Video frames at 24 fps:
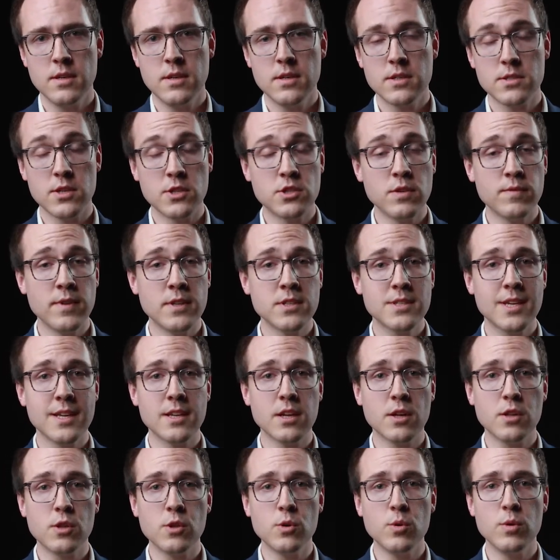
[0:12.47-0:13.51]
Such events can
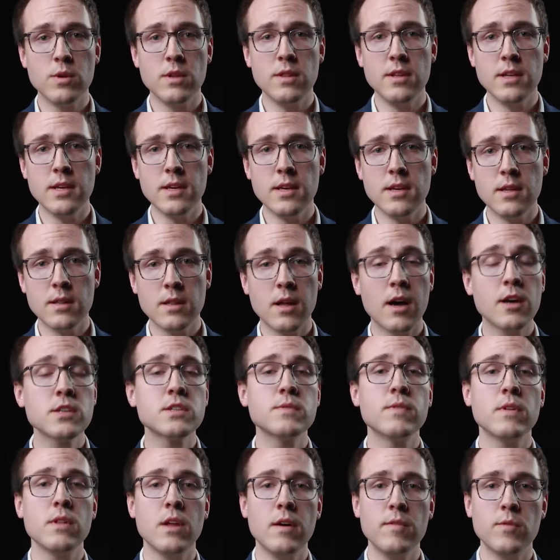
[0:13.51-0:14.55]
include the loss
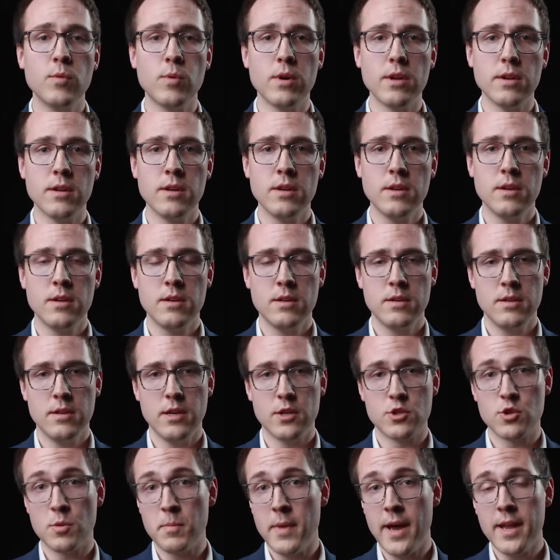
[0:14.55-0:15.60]
of a loved one, a
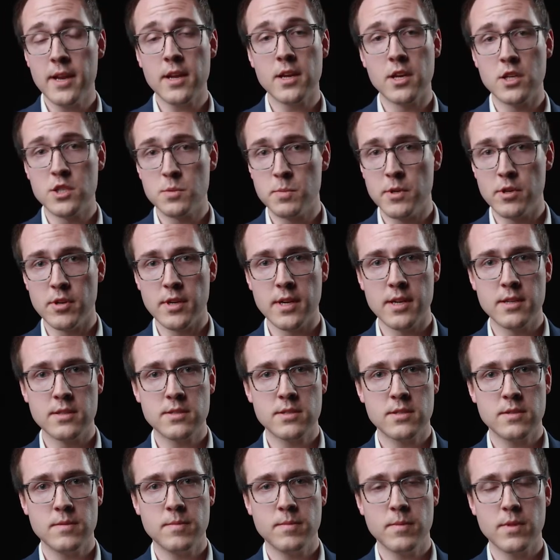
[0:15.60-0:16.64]
traumatic
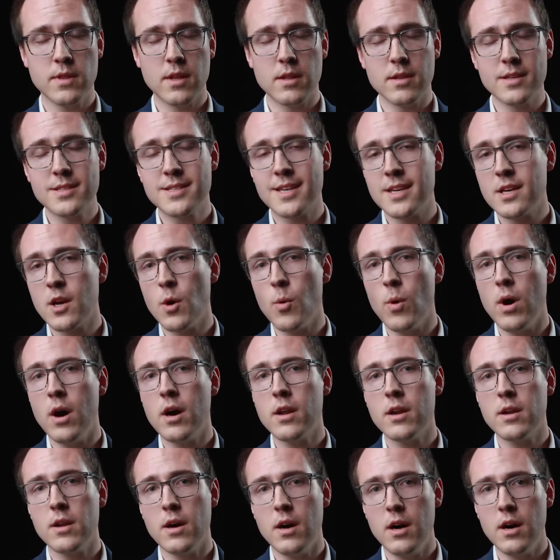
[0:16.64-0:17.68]
experience. The list can go
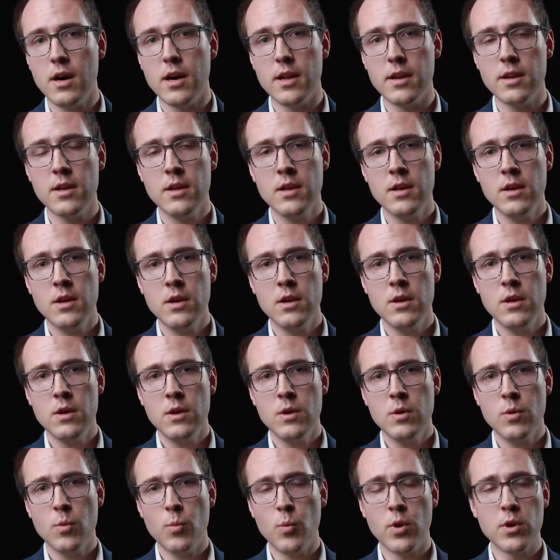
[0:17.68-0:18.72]
on and on.
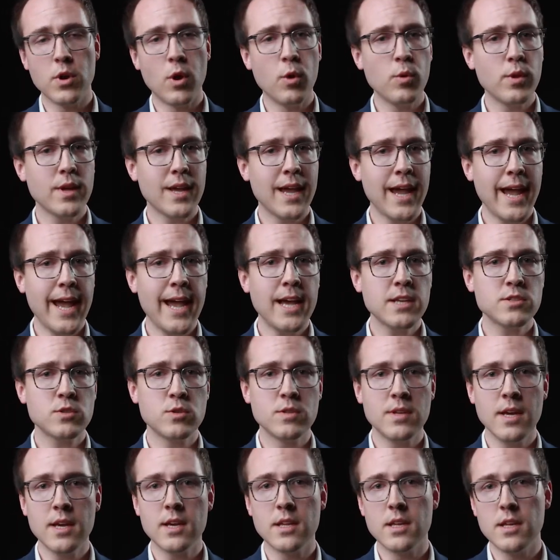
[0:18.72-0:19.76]
One only has to
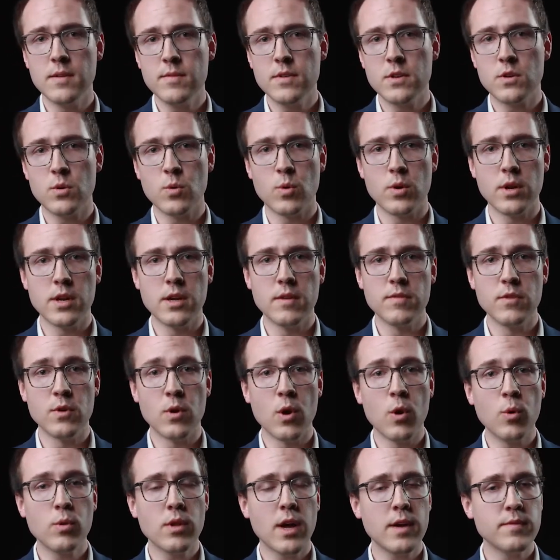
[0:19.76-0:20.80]
take an inventory of their
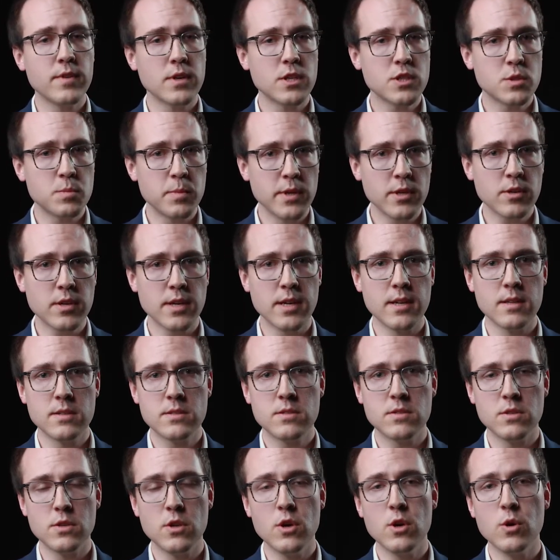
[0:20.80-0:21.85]
own life experience
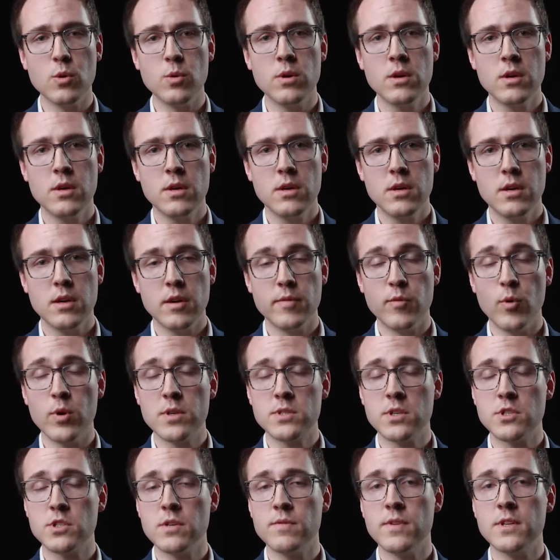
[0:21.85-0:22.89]
to know what
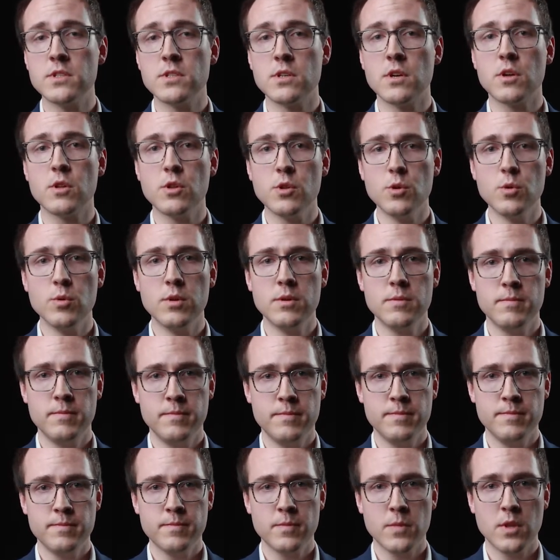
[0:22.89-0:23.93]
such events include.
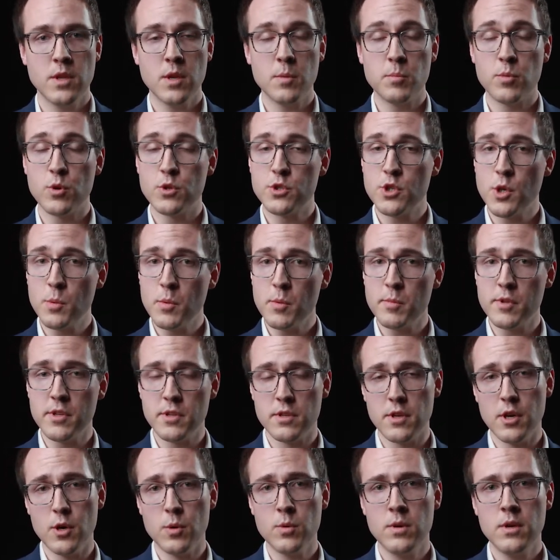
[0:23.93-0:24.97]
Presumably,
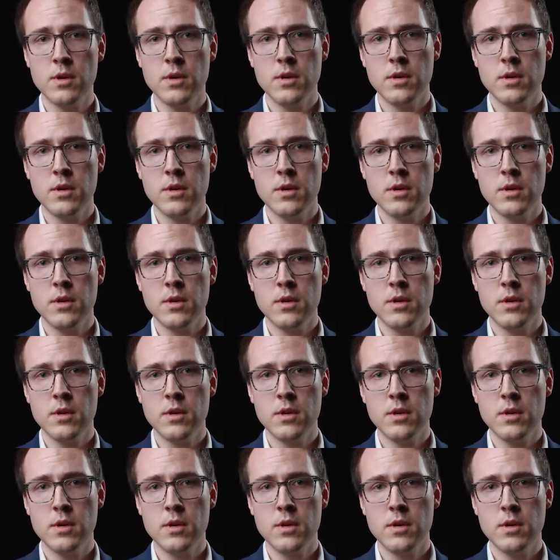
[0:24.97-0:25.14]
though,